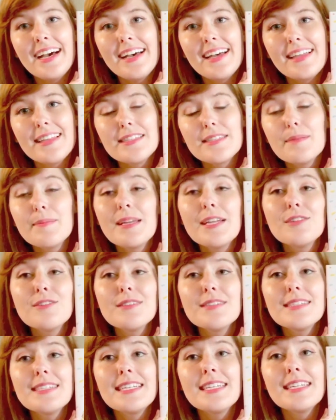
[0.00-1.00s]
some
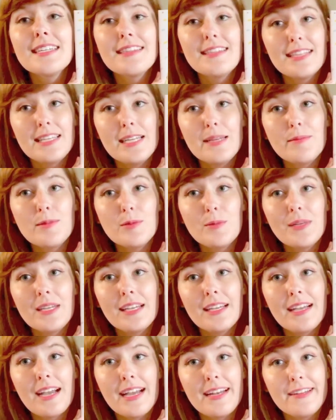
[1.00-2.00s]
interesting themes we can
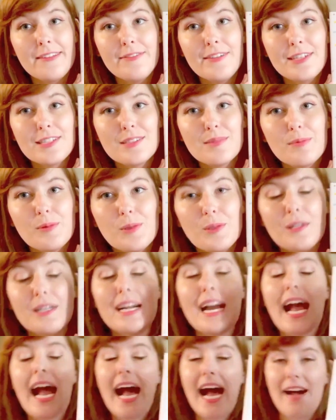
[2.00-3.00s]
kind of explore
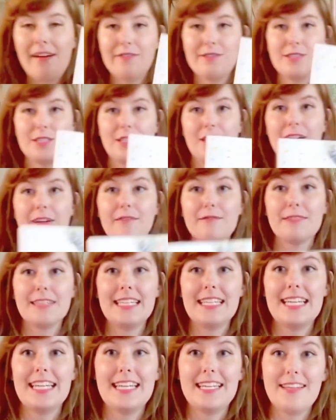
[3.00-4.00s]
after
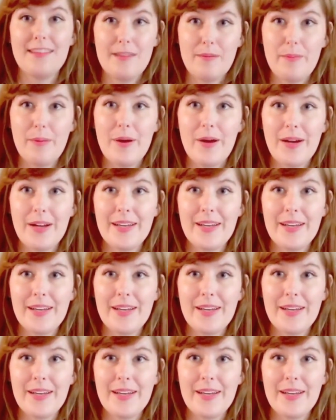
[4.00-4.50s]
reading the book.